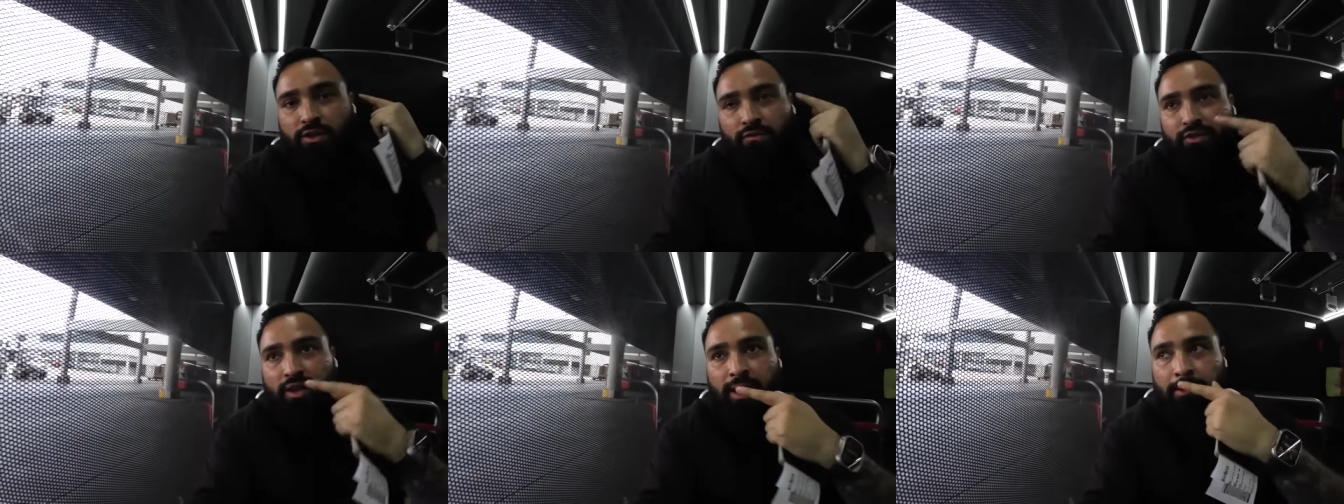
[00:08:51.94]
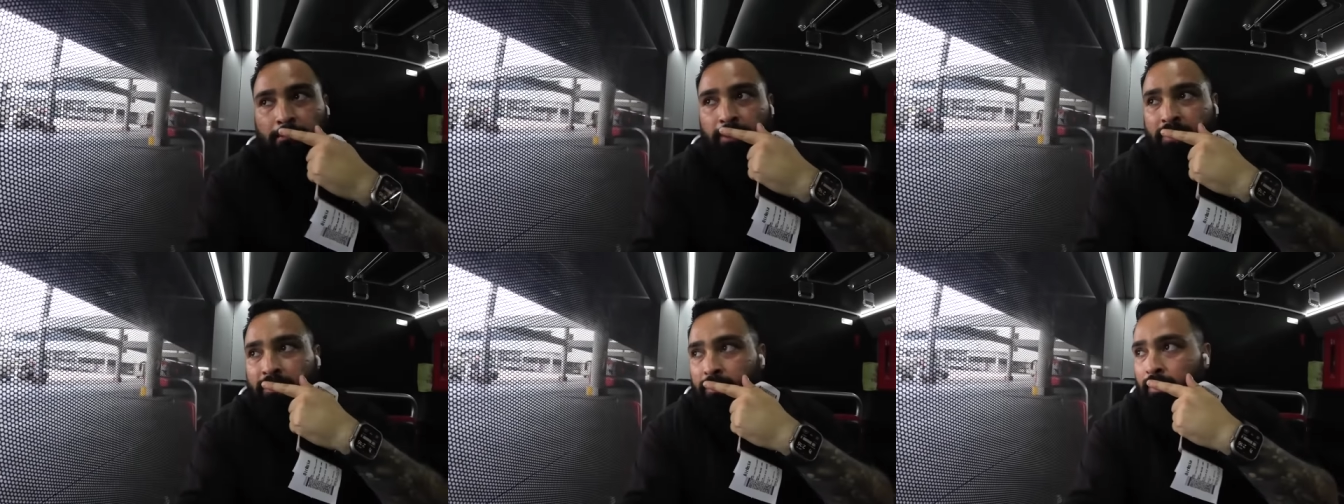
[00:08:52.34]
you fly
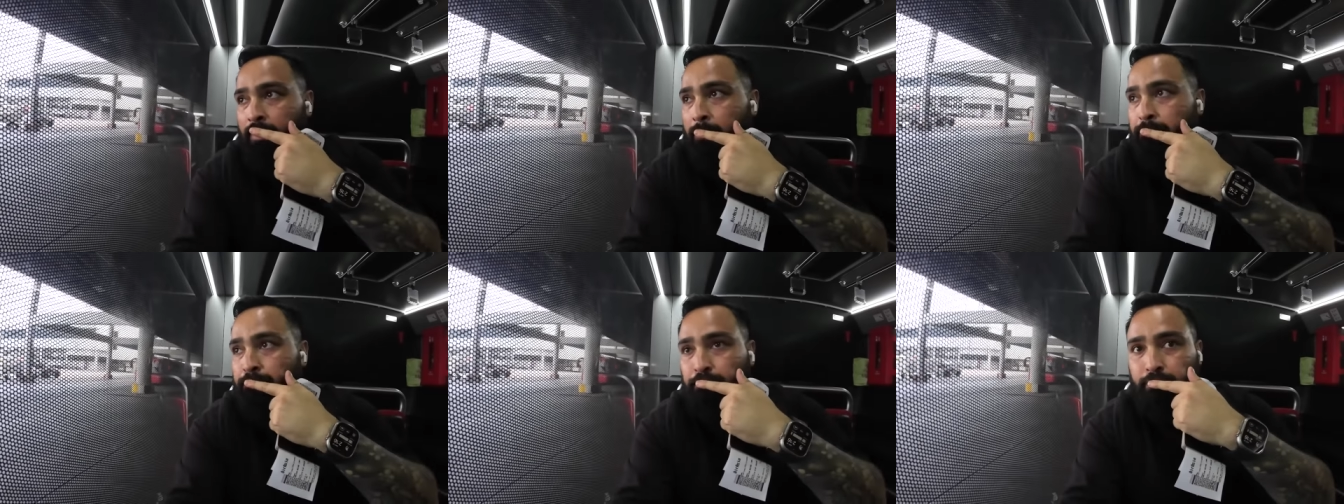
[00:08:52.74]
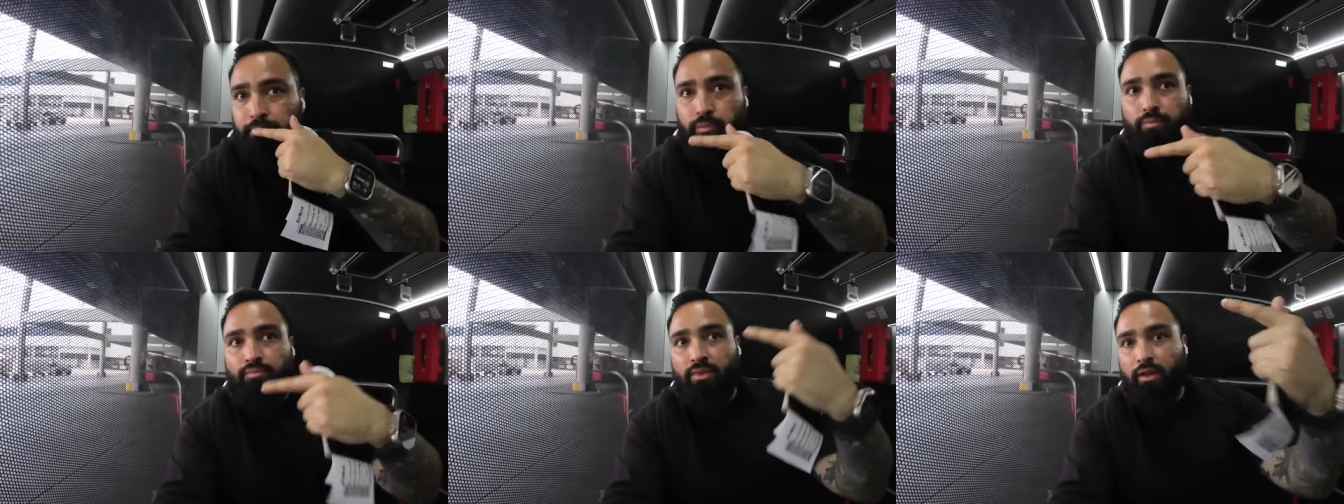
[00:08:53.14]
with
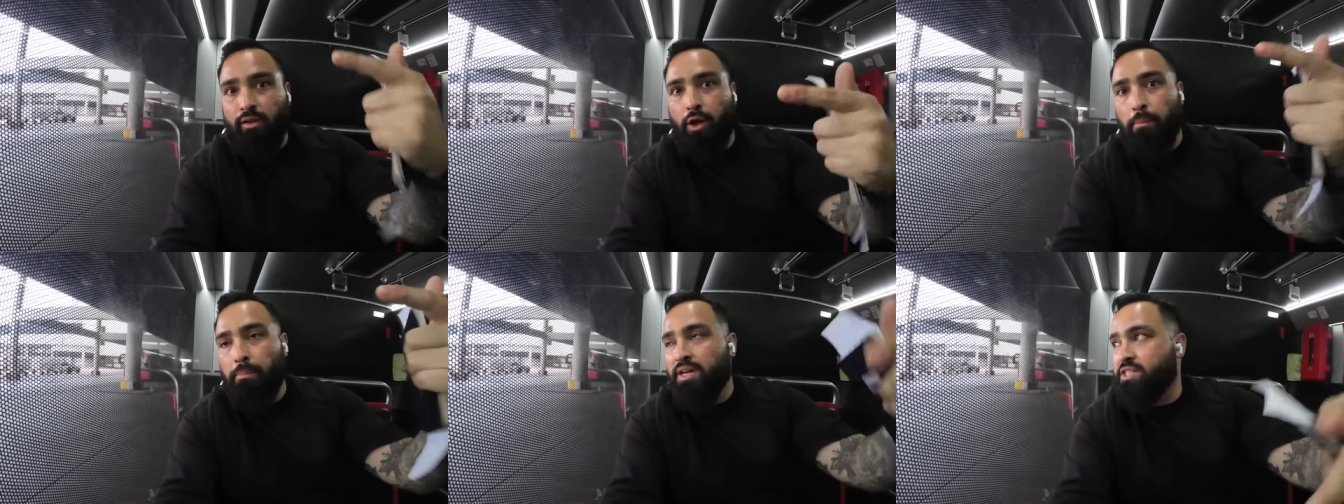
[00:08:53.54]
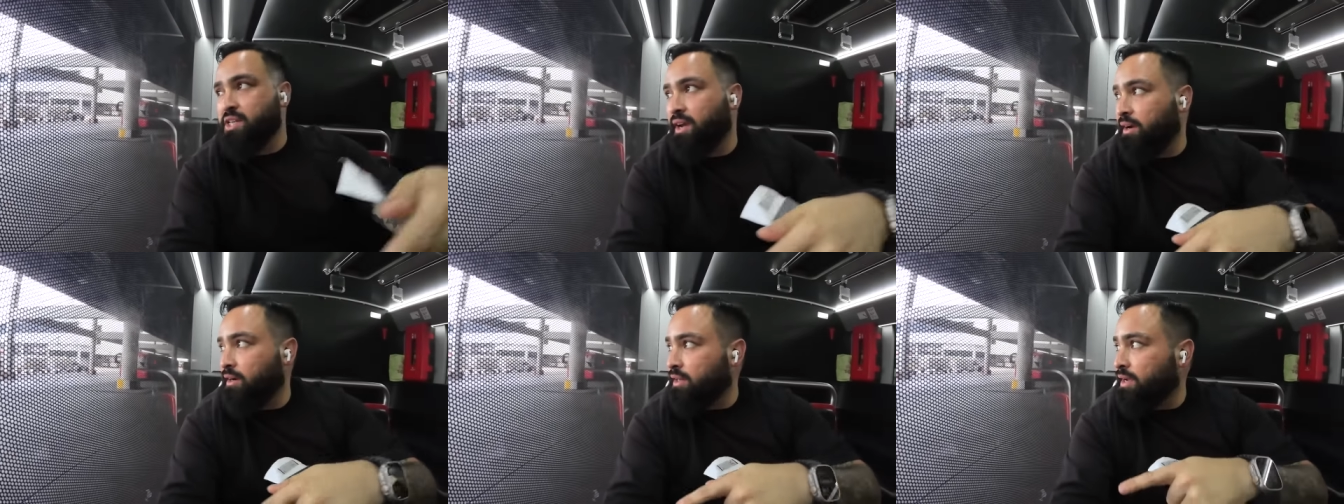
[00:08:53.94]
low
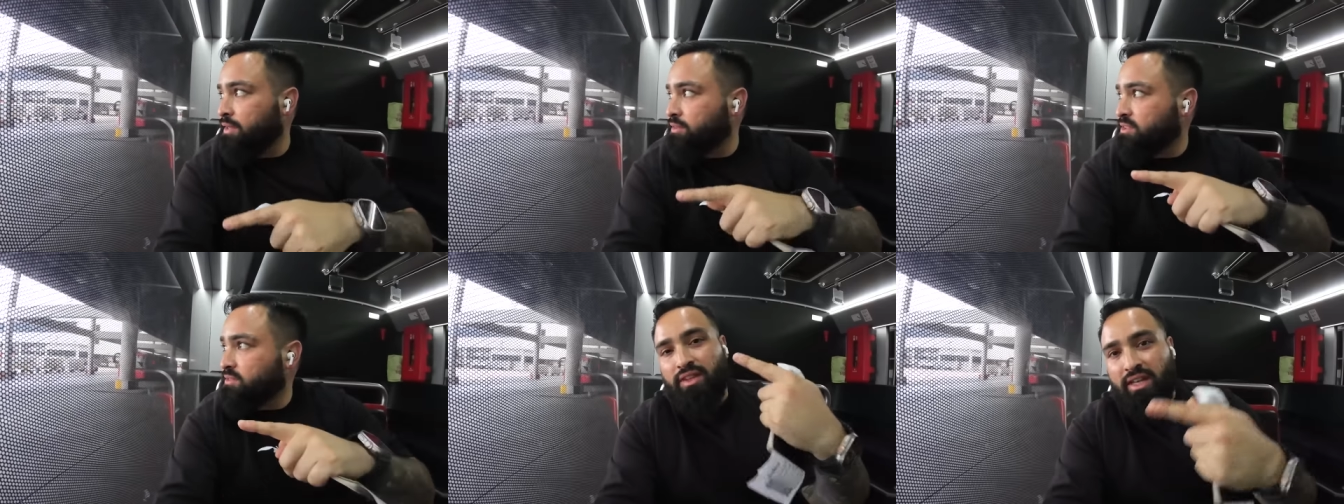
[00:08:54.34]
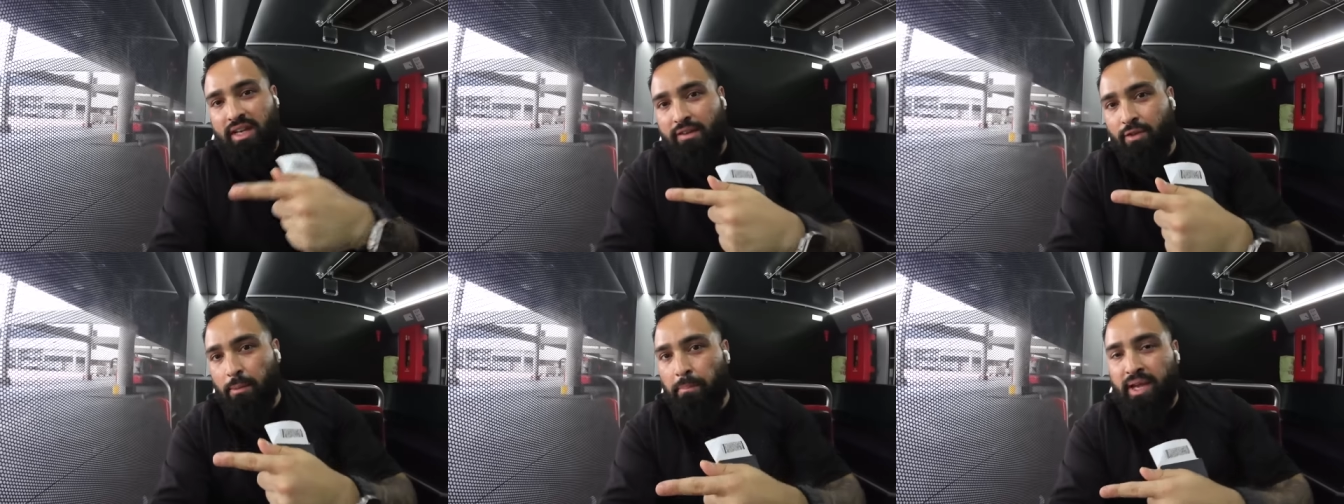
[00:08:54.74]
budget airlines, they
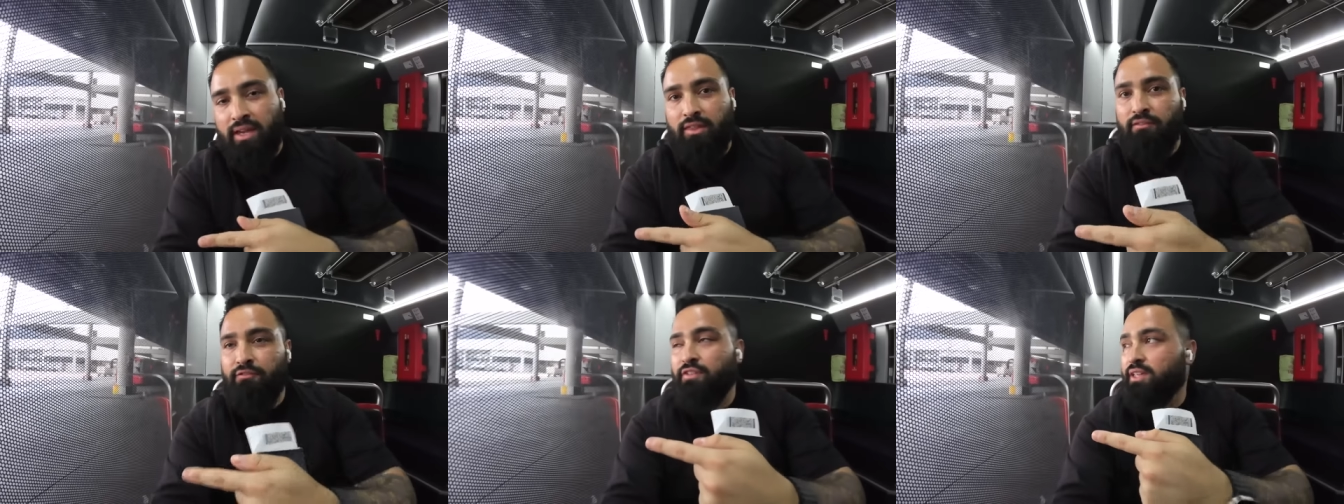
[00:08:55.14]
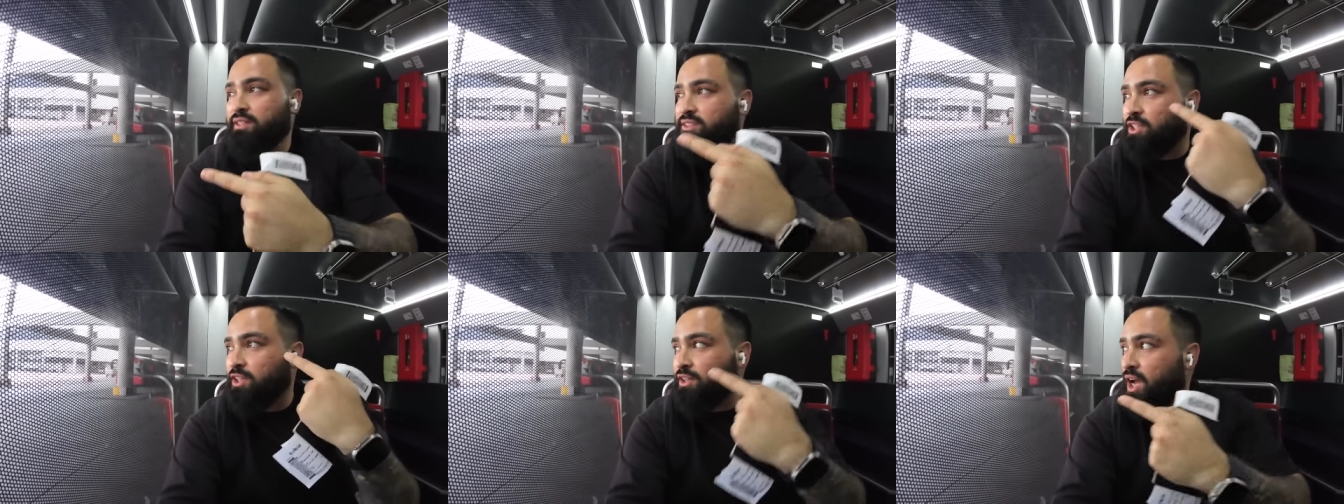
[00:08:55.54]
never pay the fees
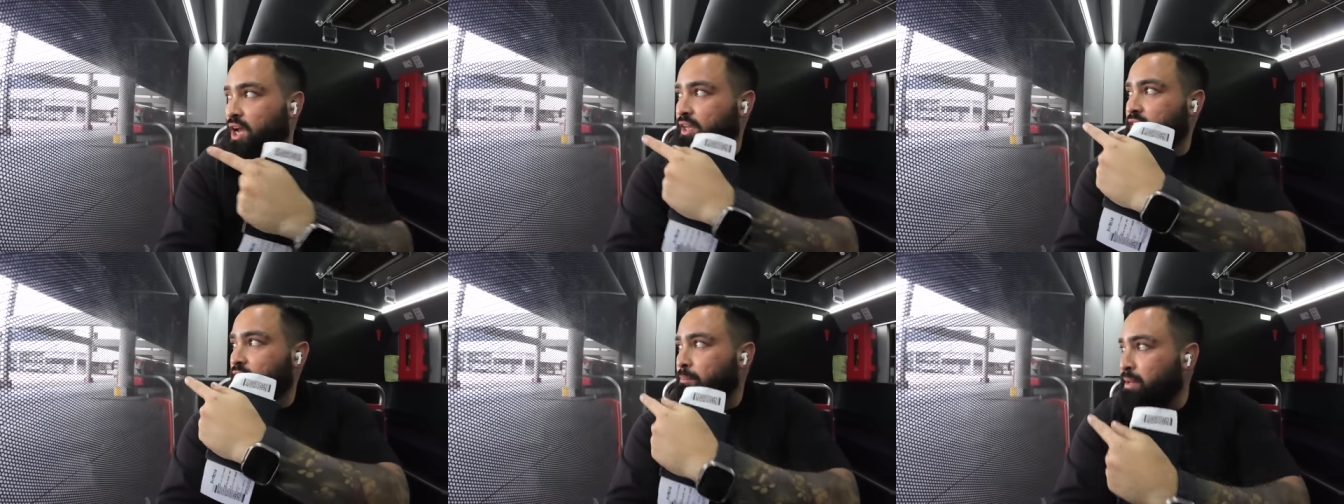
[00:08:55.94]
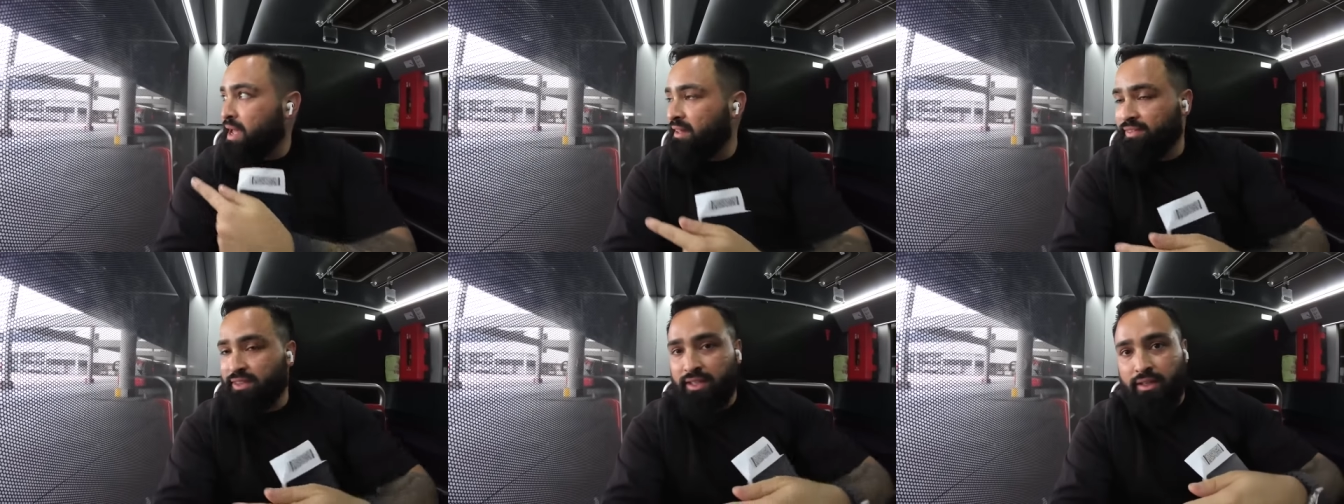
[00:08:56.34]
to dock up
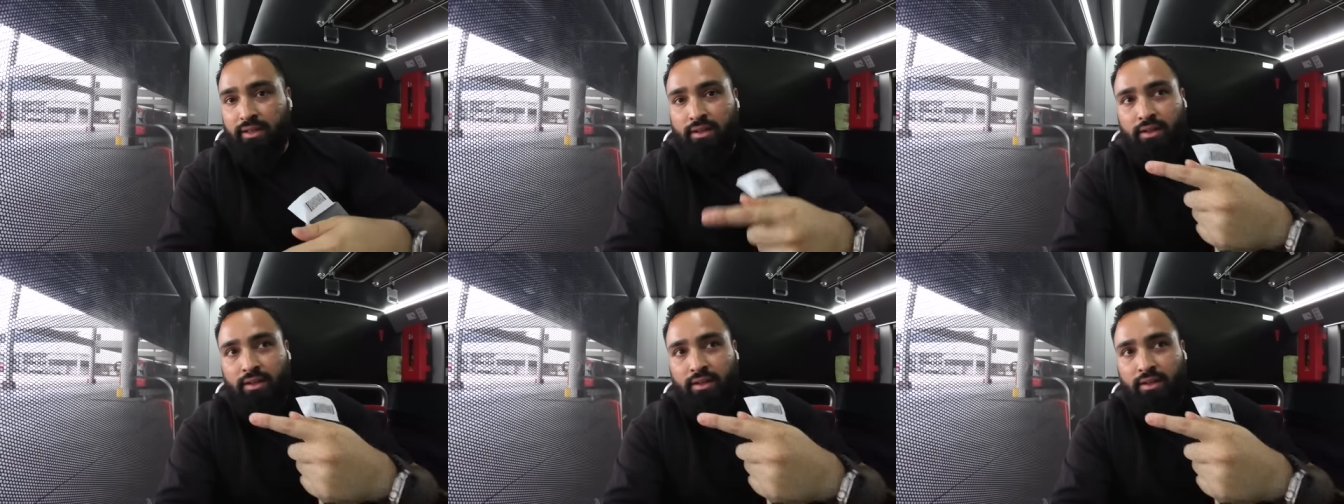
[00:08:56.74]
at the